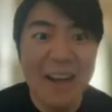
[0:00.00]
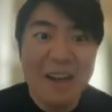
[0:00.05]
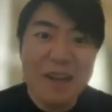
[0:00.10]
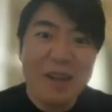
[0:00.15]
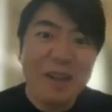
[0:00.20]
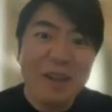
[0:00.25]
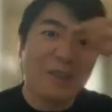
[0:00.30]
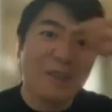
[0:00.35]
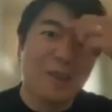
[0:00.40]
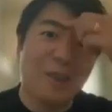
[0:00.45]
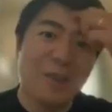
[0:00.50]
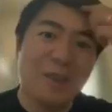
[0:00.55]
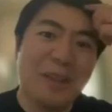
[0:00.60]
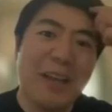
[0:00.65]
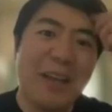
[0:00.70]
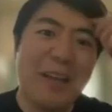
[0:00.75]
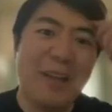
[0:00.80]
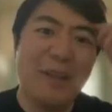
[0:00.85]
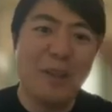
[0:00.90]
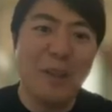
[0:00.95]
So
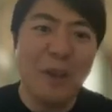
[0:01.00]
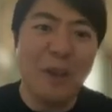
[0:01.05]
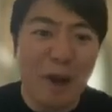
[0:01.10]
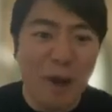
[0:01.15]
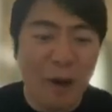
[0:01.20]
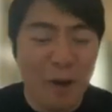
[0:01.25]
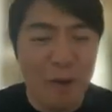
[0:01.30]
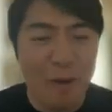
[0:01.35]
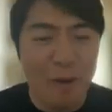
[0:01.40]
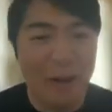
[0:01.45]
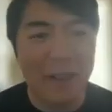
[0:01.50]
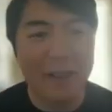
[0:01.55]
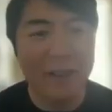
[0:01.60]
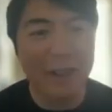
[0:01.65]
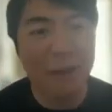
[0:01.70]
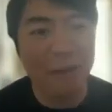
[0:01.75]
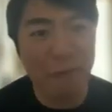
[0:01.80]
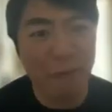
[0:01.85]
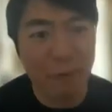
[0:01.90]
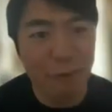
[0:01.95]
then and
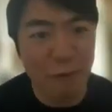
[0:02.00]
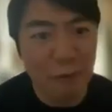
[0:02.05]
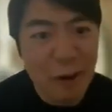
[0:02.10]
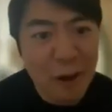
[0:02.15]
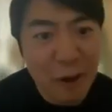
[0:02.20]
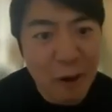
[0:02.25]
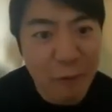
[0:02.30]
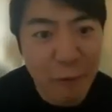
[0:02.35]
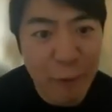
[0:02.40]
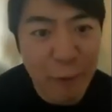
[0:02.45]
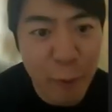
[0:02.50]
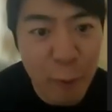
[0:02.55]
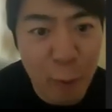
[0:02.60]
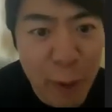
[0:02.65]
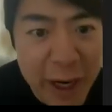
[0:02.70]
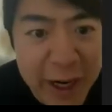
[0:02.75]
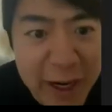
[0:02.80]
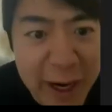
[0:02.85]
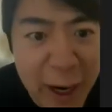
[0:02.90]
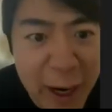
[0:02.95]
then from
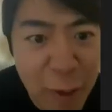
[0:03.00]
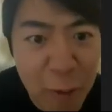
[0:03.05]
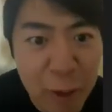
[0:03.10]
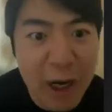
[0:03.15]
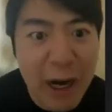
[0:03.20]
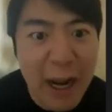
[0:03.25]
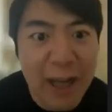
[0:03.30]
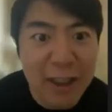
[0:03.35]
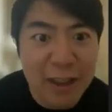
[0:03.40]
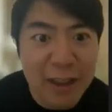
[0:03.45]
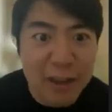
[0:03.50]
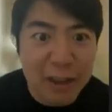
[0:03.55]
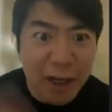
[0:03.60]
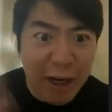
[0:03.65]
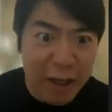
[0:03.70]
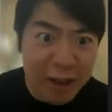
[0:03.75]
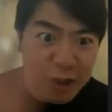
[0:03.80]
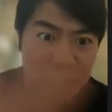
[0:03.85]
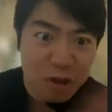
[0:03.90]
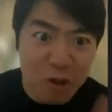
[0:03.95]
1 hour, I
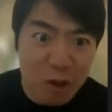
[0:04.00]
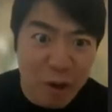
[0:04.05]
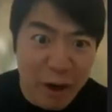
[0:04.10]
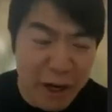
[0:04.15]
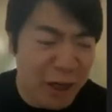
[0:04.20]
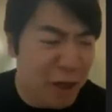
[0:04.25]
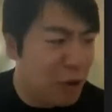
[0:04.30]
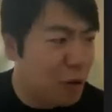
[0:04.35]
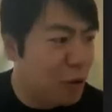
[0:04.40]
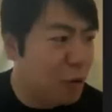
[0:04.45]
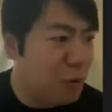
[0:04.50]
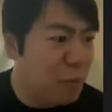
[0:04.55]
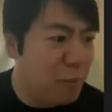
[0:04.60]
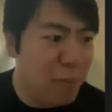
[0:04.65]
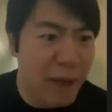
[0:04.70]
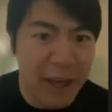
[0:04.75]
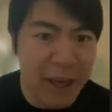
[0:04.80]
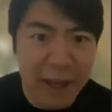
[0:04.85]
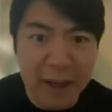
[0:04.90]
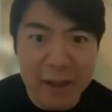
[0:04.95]
start trying to
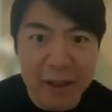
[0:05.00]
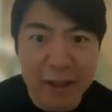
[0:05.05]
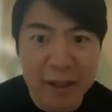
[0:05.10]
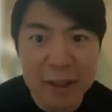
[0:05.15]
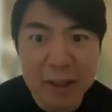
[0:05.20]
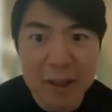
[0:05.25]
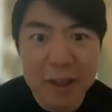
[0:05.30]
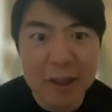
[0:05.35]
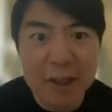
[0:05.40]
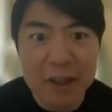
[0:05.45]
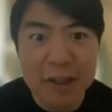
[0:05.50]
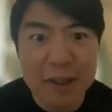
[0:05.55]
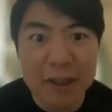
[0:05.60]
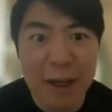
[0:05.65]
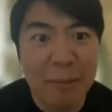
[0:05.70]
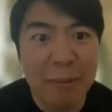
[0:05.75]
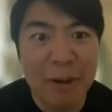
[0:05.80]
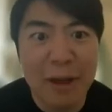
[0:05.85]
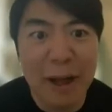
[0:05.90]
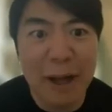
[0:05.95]
make
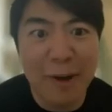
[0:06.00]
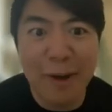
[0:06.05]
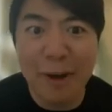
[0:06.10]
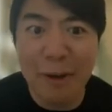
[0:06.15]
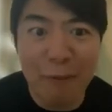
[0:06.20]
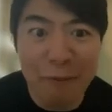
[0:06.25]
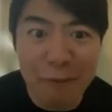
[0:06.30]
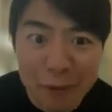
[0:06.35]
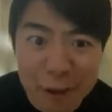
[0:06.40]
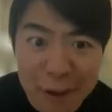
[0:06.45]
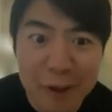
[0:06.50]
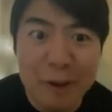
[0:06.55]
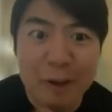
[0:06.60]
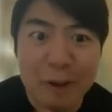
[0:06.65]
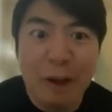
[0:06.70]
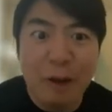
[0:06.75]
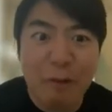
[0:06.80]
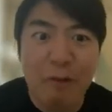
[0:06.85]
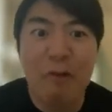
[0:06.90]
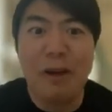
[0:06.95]
some kind of
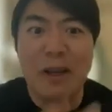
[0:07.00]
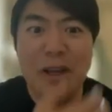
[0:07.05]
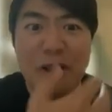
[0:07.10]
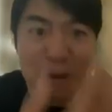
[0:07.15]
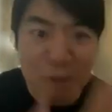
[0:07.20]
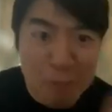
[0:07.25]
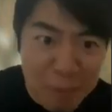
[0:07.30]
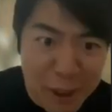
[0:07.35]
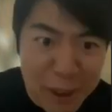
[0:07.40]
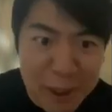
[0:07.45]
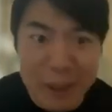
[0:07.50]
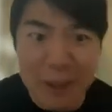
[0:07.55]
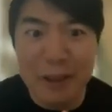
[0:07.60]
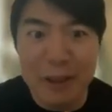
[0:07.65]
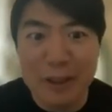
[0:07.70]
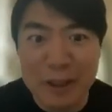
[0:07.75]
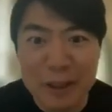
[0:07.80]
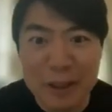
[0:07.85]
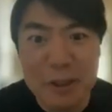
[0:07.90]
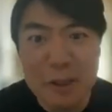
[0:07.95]

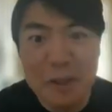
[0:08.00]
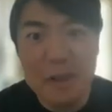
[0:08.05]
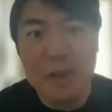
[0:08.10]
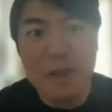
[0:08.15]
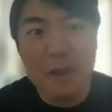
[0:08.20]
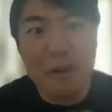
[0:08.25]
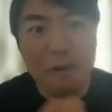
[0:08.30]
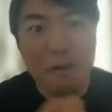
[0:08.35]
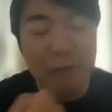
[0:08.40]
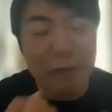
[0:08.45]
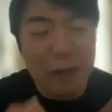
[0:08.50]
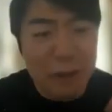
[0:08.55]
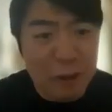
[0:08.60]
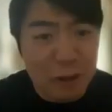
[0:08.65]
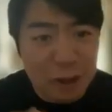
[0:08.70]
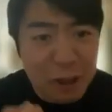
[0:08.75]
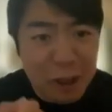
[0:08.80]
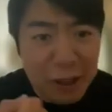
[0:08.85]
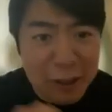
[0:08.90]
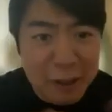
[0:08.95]
arrangements with
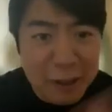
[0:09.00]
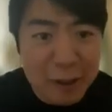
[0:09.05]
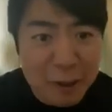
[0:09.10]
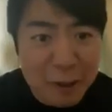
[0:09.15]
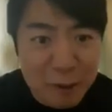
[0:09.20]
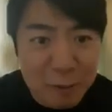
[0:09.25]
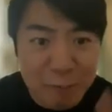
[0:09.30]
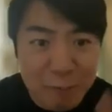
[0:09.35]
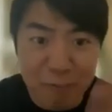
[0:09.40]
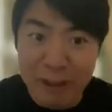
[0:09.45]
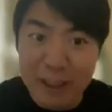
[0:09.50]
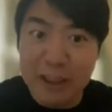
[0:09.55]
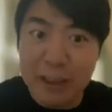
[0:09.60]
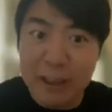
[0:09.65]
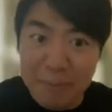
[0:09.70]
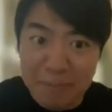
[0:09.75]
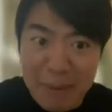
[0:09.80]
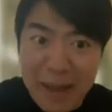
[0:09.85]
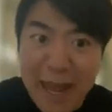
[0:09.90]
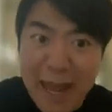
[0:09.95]

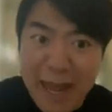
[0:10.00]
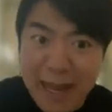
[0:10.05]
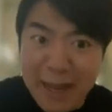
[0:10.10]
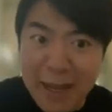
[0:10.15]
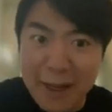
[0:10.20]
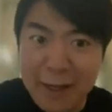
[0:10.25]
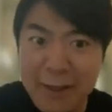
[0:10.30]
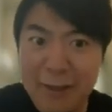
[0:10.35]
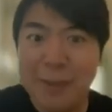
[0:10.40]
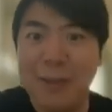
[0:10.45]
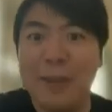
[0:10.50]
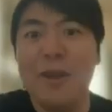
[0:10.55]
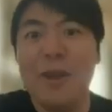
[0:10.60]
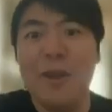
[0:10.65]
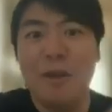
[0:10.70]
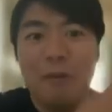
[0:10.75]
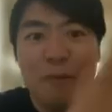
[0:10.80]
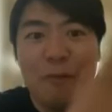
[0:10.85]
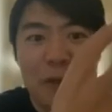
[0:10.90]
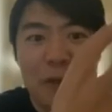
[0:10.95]
the band,
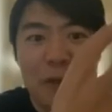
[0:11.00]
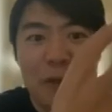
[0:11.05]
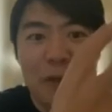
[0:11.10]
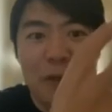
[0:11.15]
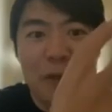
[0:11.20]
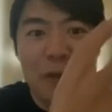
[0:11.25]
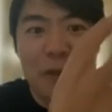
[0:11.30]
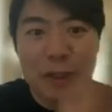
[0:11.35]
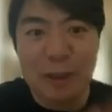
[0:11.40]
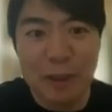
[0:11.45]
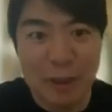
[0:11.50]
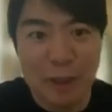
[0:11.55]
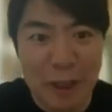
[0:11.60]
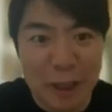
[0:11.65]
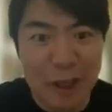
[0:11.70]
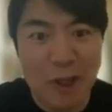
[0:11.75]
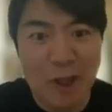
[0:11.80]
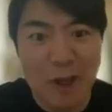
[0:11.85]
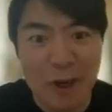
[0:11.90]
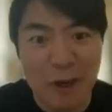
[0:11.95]
with
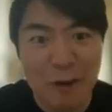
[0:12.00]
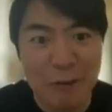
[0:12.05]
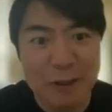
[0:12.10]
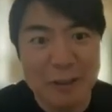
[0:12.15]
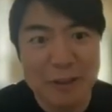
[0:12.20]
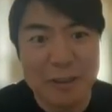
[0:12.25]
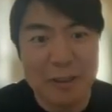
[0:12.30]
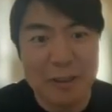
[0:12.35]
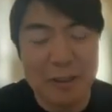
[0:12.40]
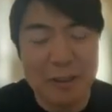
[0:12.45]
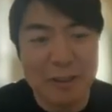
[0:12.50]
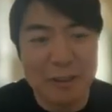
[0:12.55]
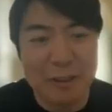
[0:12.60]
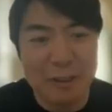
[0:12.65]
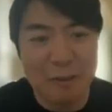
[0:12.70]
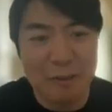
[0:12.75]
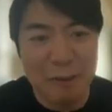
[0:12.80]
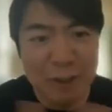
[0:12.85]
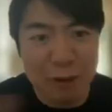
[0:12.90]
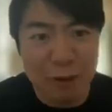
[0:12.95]

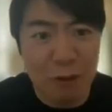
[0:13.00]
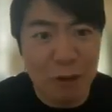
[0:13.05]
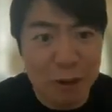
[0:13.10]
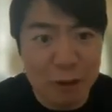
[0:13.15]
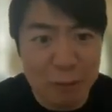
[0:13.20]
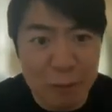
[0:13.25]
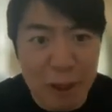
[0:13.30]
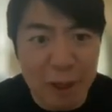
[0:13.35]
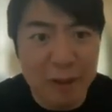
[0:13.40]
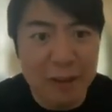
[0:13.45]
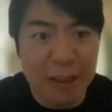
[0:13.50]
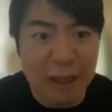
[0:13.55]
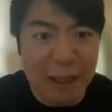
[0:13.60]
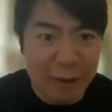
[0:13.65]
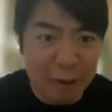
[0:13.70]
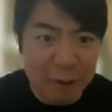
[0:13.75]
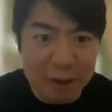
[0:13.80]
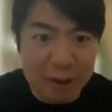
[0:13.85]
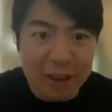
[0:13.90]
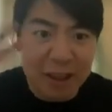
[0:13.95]
with Chris Martin, and to
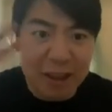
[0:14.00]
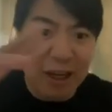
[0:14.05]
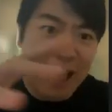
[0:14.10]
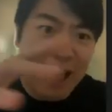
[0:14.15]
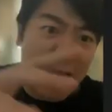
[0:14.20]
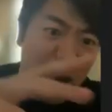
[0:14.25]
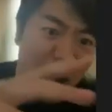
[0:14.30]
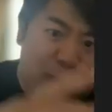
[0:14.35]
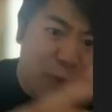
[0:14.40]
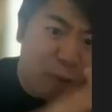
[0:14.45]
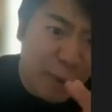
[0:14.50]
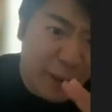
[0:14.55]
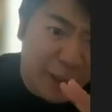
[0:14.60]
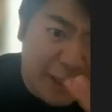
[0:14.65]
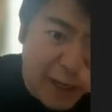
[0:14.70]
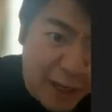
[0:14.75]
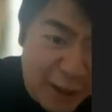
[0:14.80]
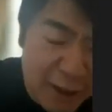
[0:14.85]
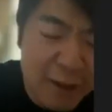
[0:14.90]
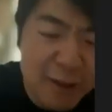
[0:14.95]
see how we can